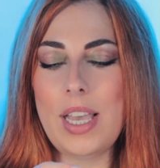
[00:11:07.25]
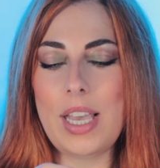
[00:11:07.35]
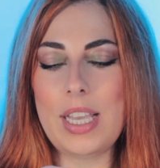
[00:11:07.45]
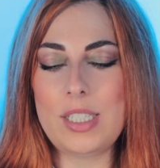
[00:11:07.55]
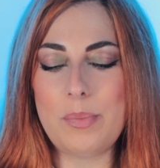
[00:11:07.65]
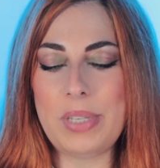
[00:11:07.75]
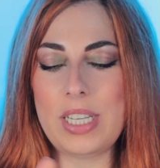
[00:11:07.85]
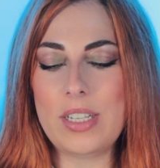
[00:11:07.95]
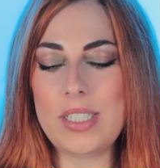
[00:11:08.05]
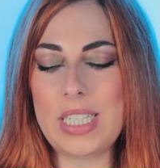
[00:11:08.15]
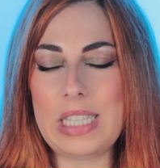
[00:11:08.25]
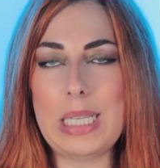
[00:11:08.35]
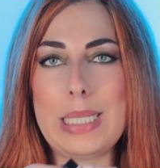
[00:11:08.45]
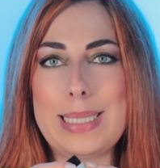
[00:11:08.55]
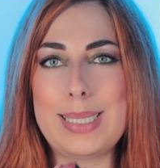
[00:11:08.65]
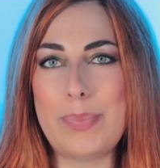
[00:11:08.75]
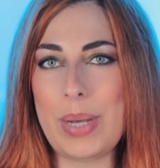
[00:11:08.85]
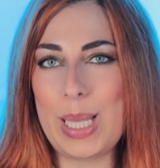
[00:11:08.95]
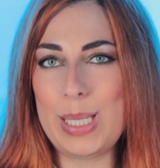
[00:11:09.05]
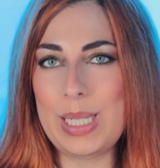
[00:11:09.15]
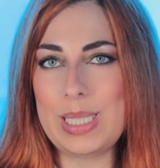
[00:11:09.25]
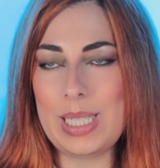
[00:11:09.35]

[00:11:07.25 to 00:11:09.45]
it's because I think it's expired.